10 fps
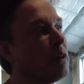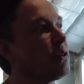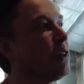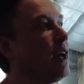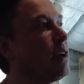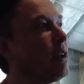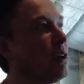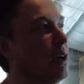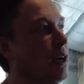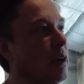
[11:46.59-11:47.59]
So that
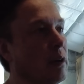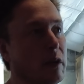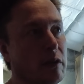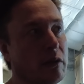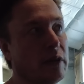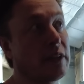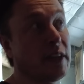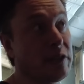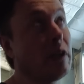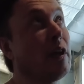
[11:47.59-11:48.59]
uh, that's
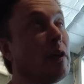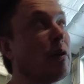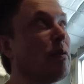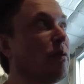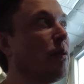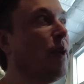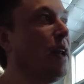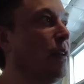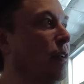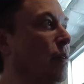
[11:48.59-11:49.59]
actually another
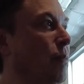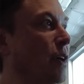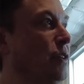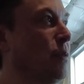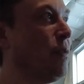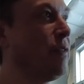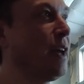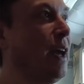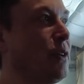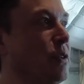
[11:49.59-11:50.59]
great uh,
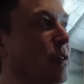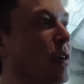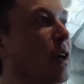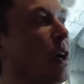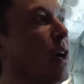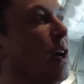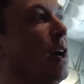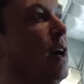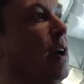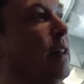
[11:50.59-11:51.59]
simplification
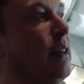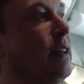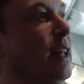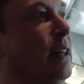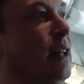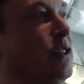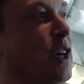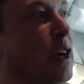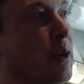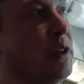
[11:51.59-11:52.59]
uh, that the
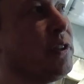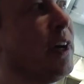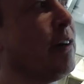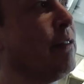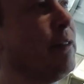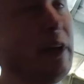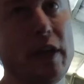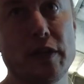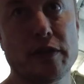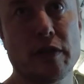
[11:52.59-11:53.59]
injector itself
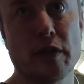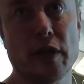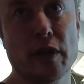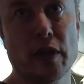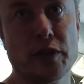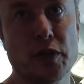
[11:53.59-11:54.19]
is the, uh,